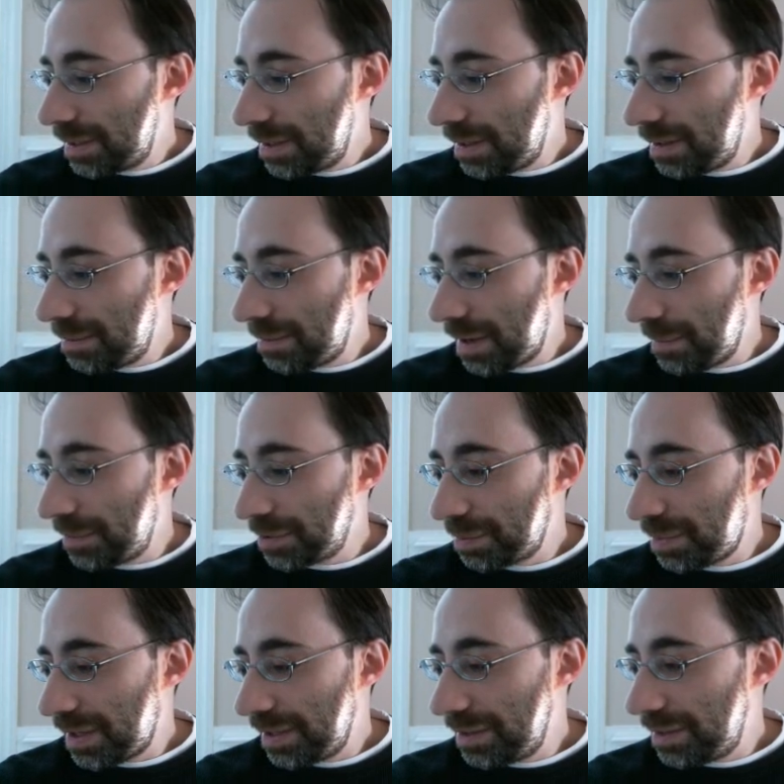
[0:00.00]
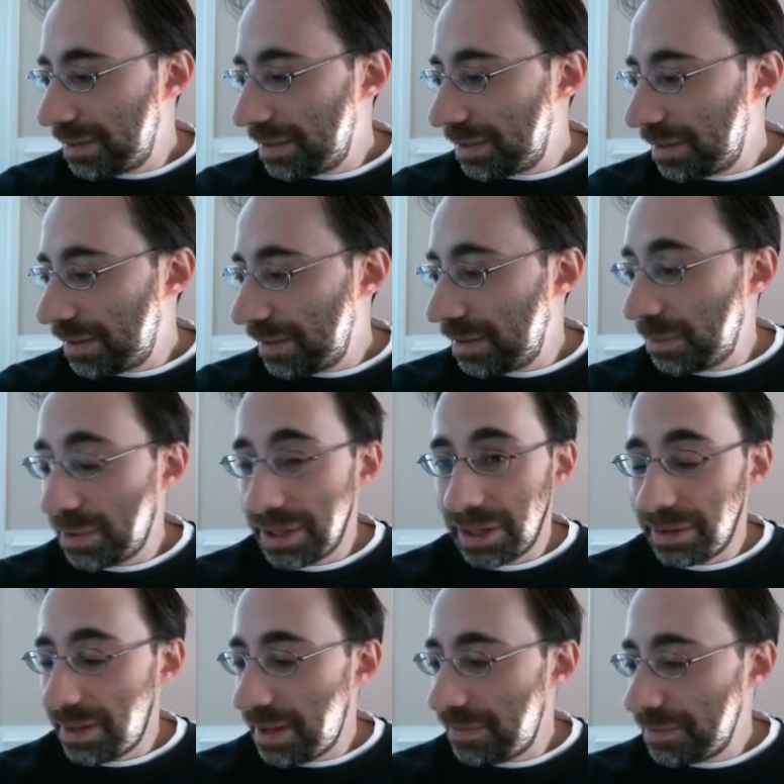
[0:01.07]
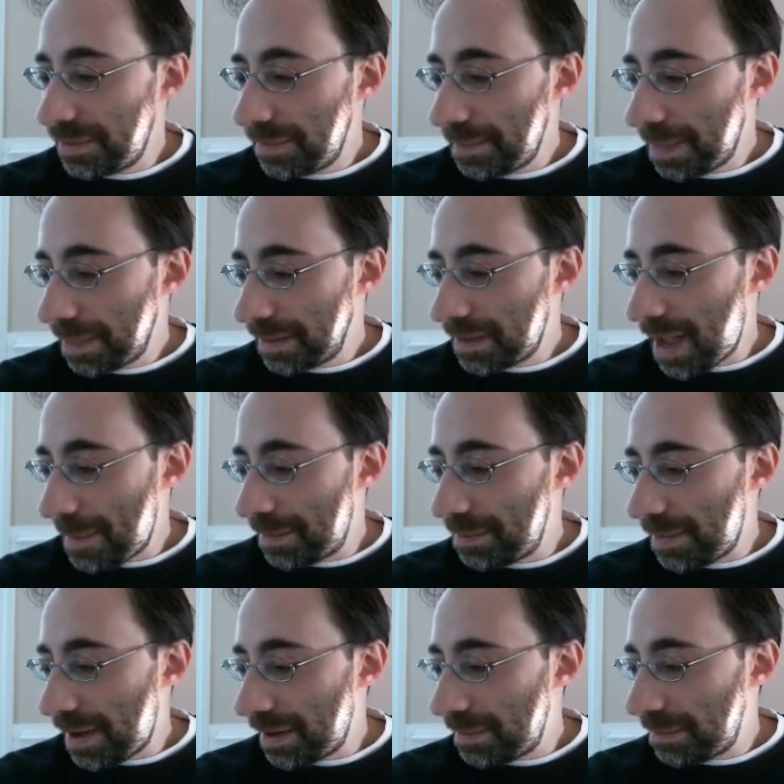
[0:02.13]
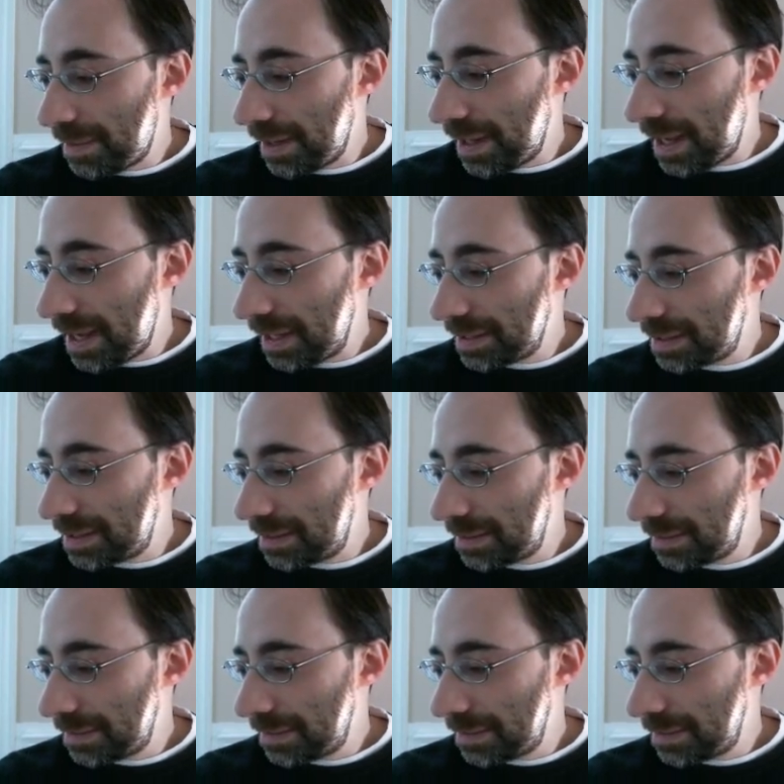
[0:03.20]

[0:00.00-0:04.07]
I multiplied the one on the left, top and bottom, by x.